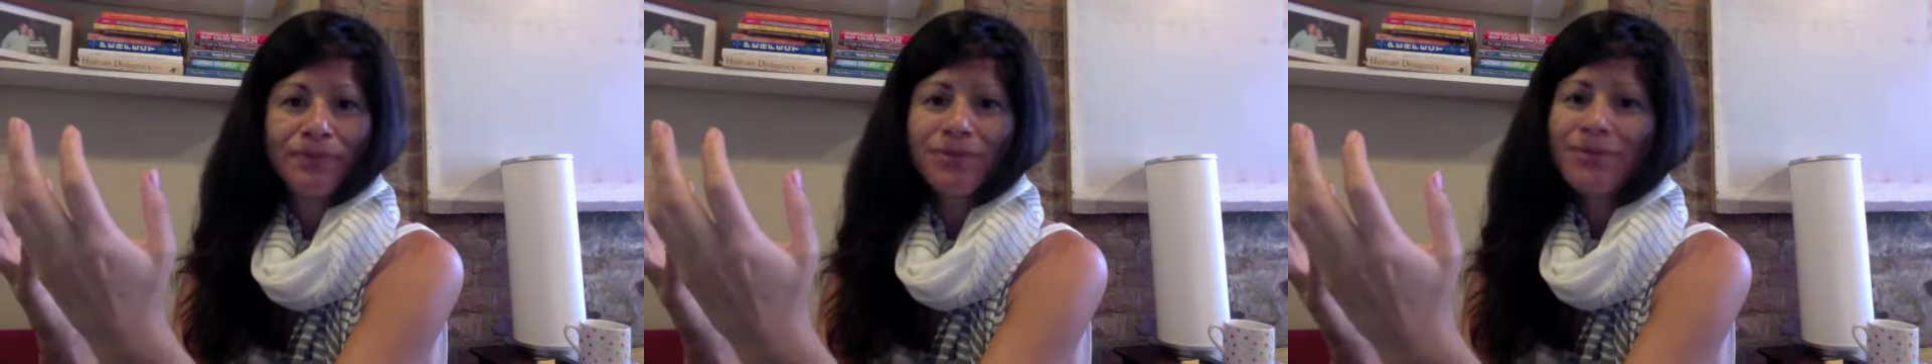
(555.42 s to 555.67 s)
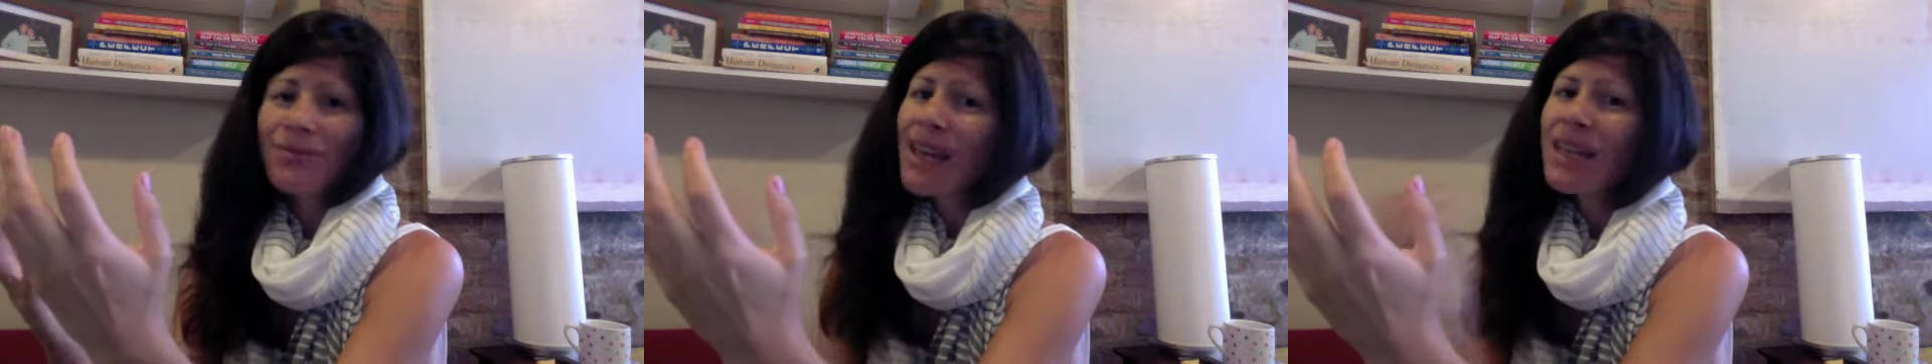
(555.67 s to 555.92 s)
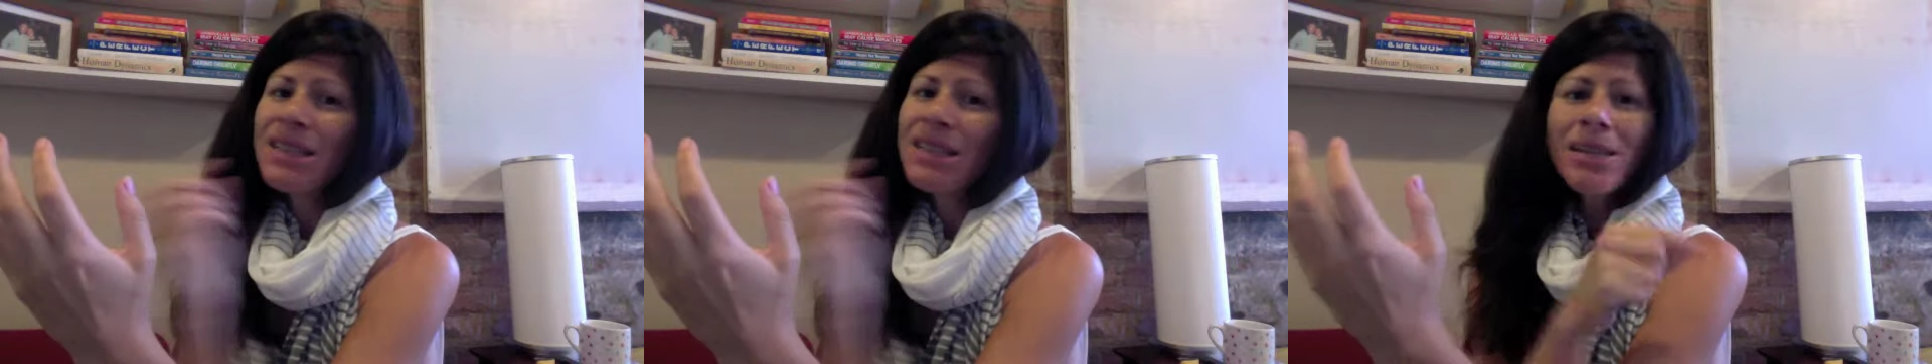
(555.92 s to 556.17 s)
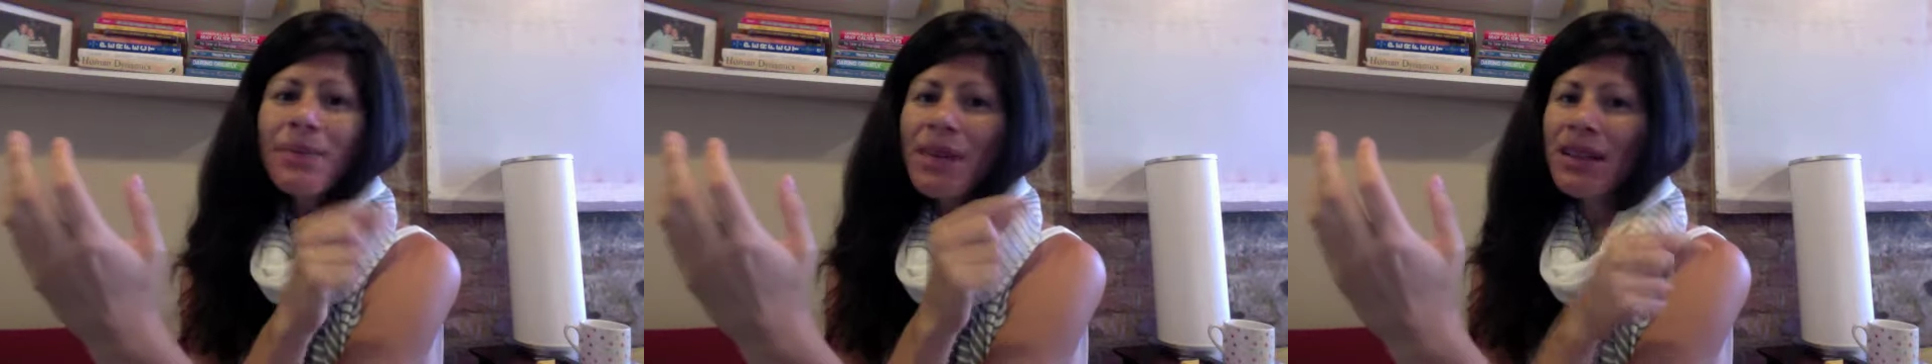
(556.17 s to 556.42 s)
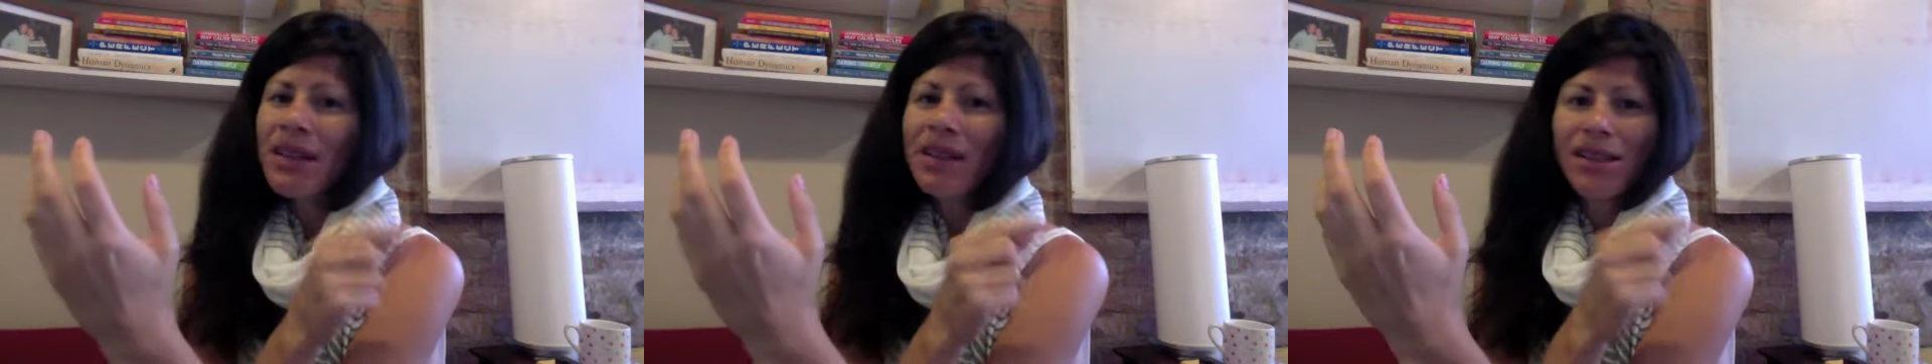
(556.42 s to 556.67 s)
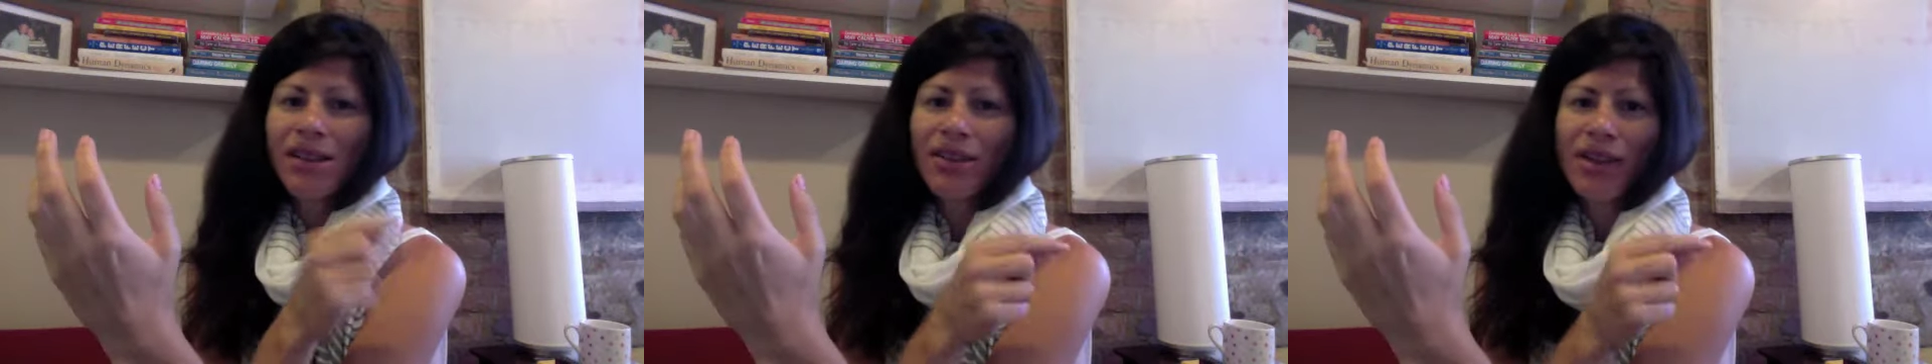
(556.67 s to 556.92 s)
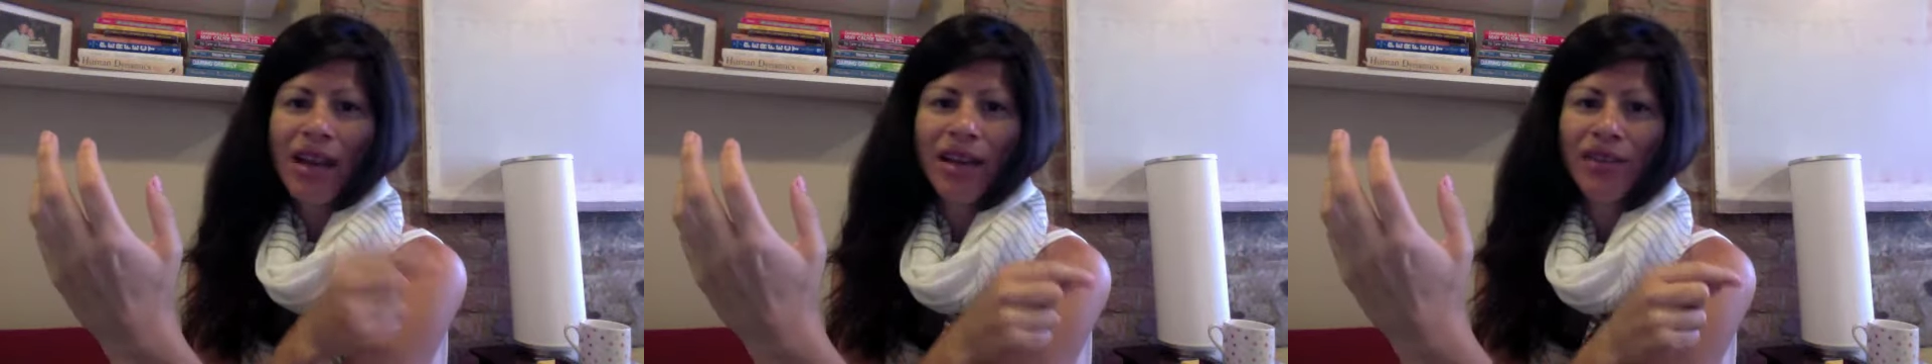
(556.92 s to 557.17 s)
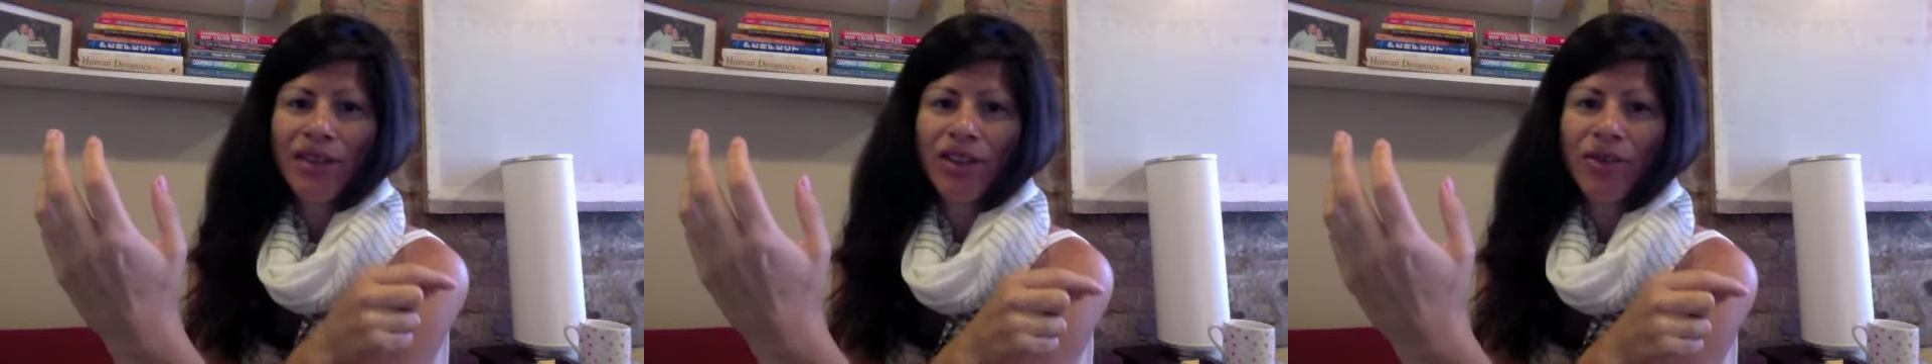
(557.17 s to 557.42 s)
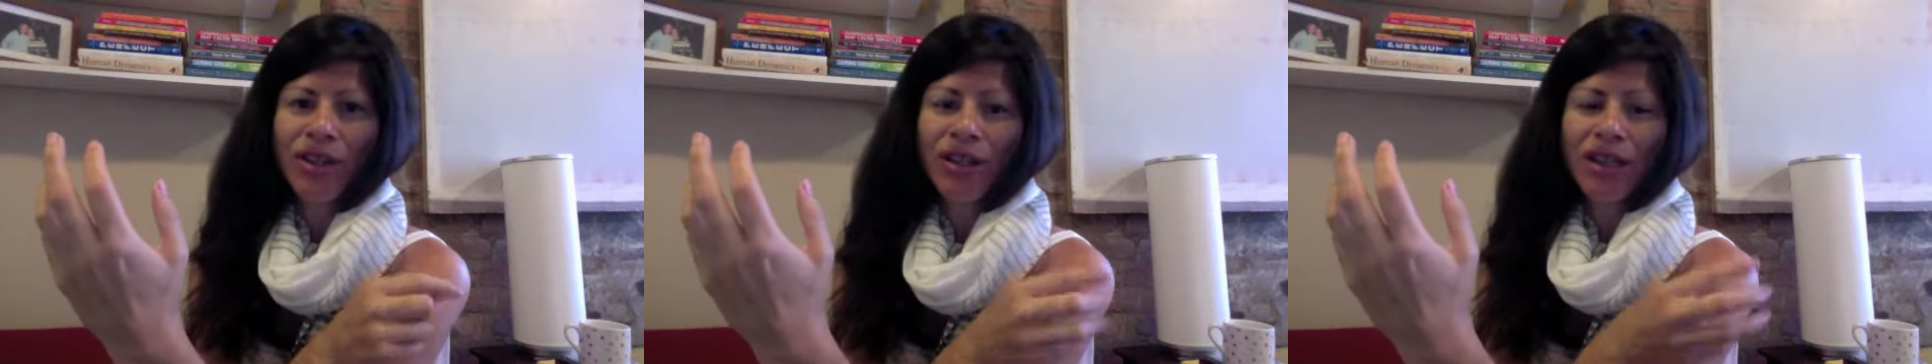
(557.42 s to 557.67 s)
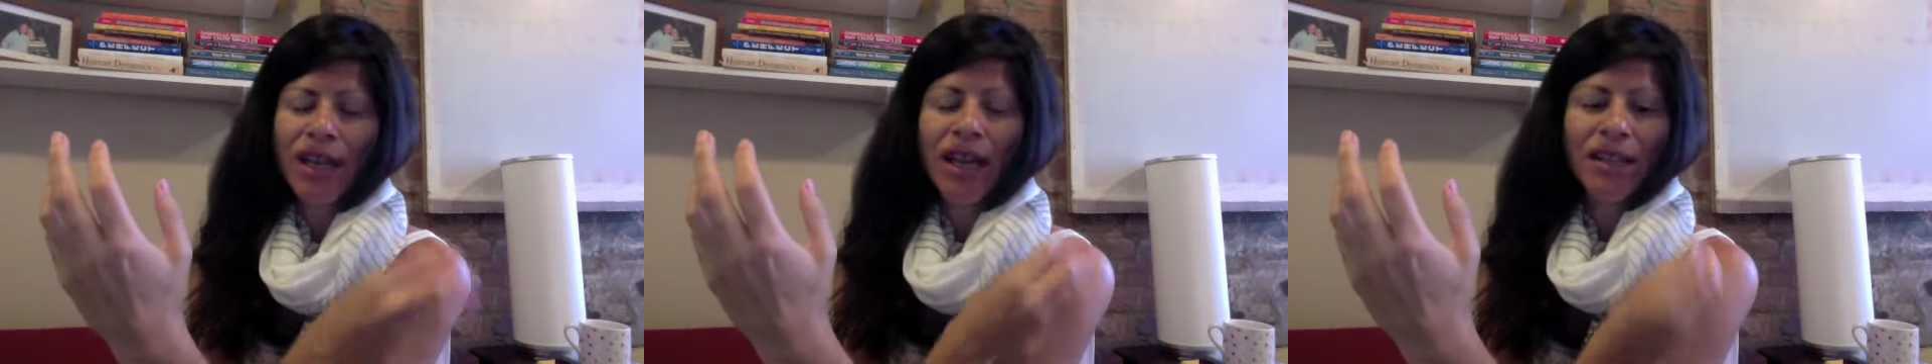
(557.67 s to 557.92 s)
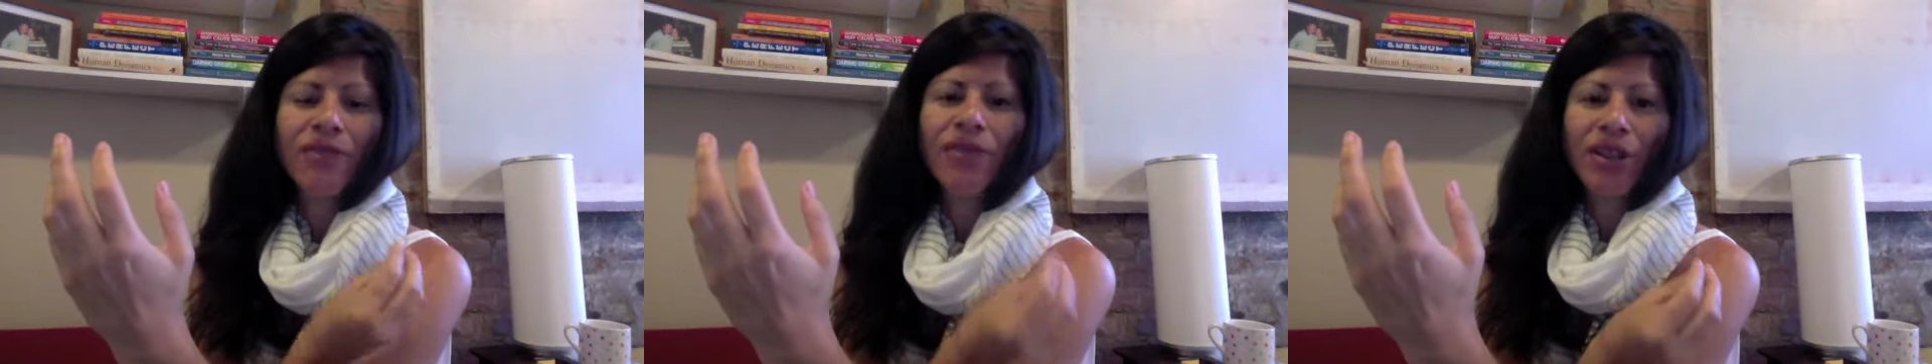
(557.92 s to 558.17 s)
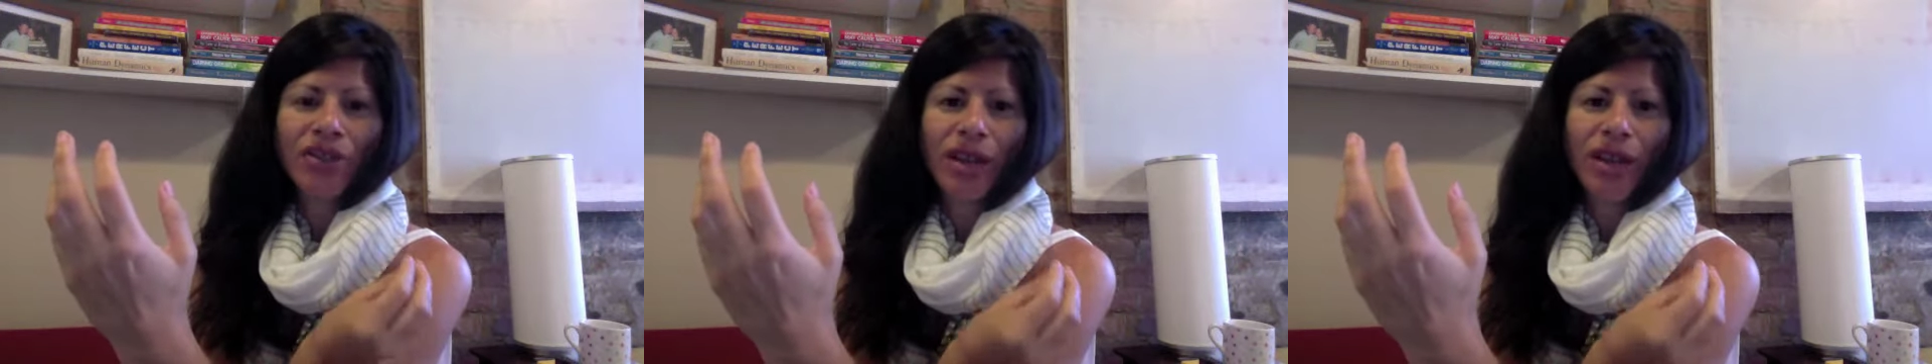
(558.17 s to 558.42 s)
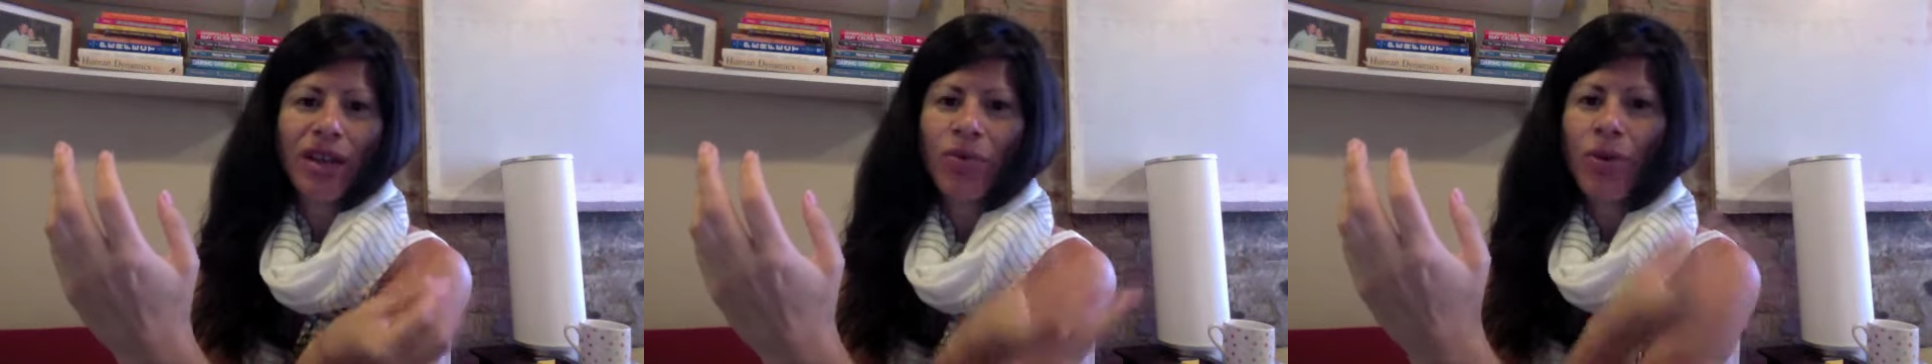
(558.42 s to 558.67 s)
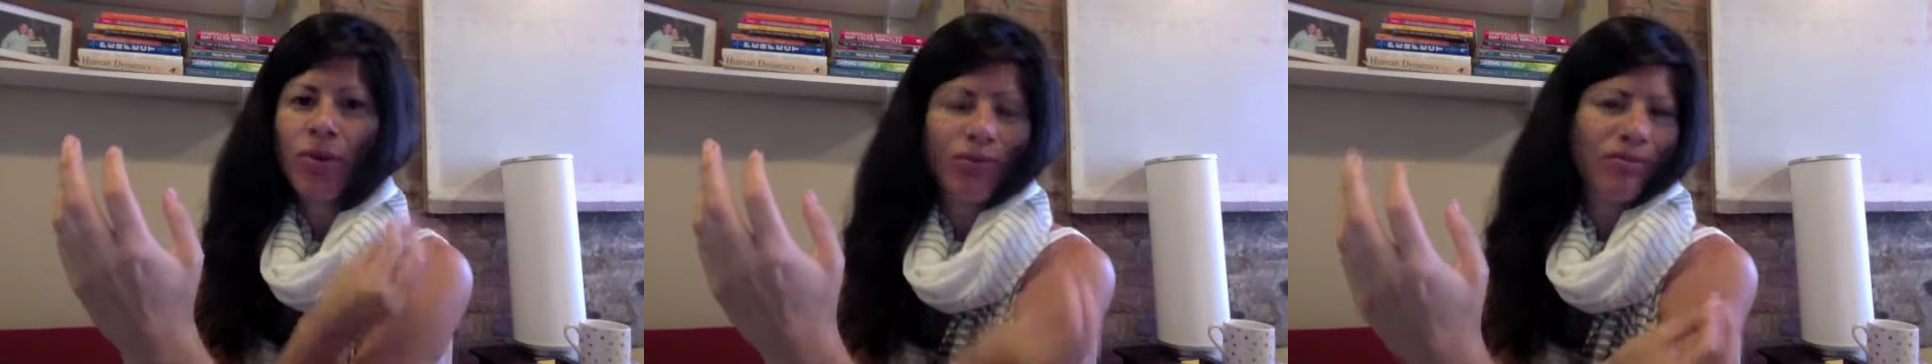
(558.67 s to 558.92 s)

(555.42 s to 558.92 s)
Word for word: And it doesn't mean that this other negative situation isn't frustrating and won't,